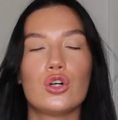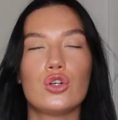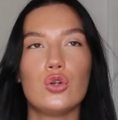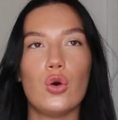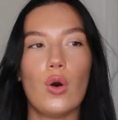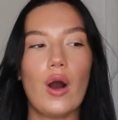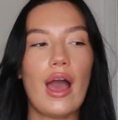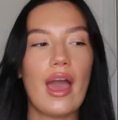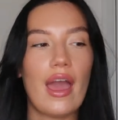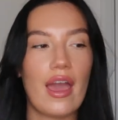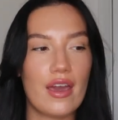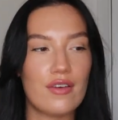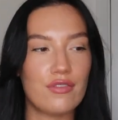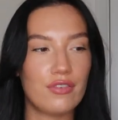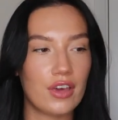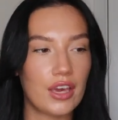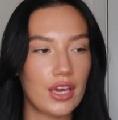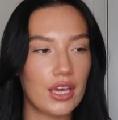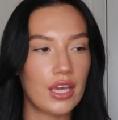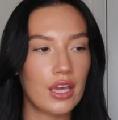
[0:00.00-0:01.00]
not
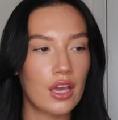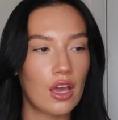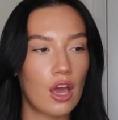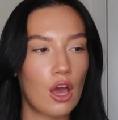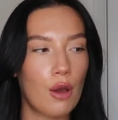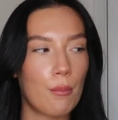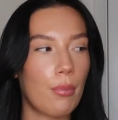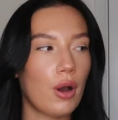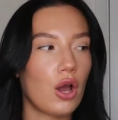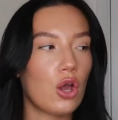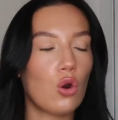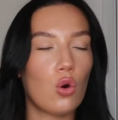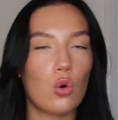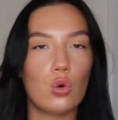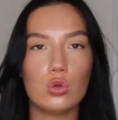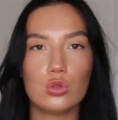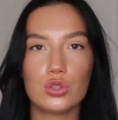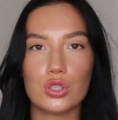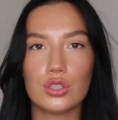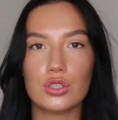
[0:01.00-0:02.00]
heavy but I
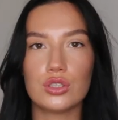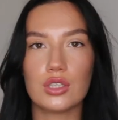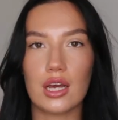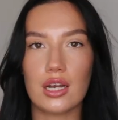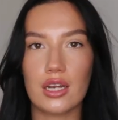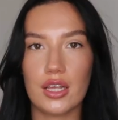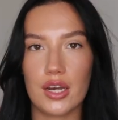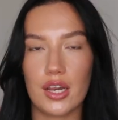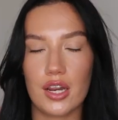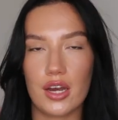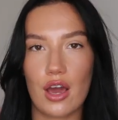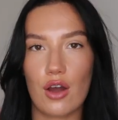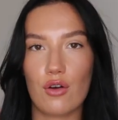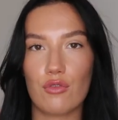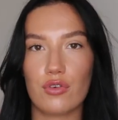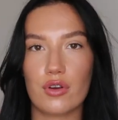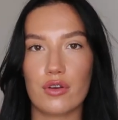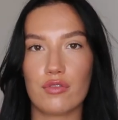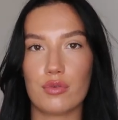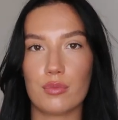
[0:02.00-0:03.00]
ordered a linen
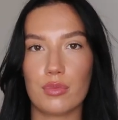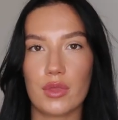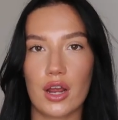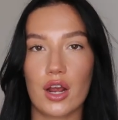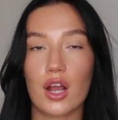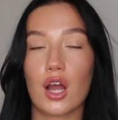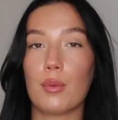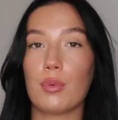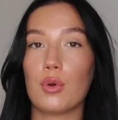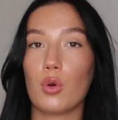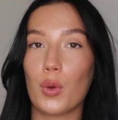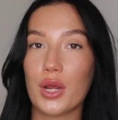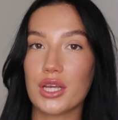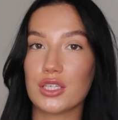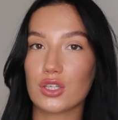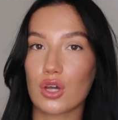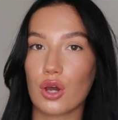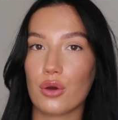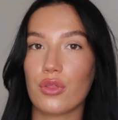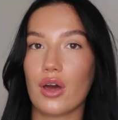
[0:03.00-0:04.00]
outfit from there a couple of
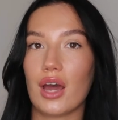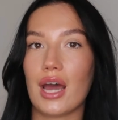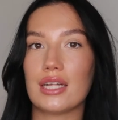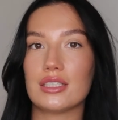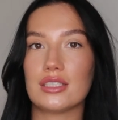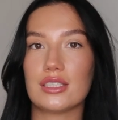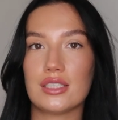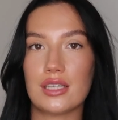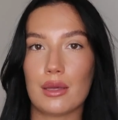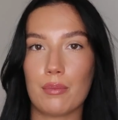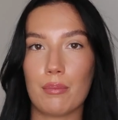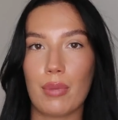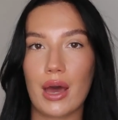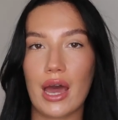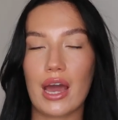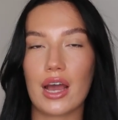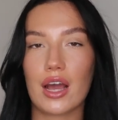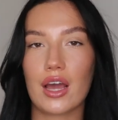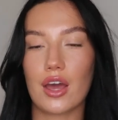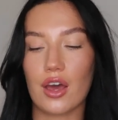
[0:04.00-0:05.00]
weeks ago that I had to send
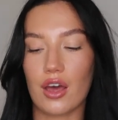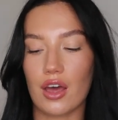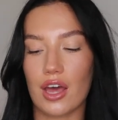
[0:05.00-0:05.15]
back